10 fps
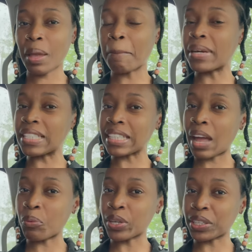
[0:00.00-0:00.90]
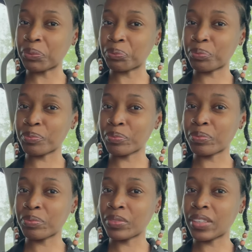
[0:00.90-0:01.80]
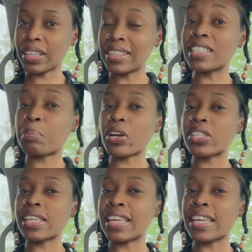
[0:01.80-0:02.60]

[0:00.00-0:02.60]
But it's not working. This person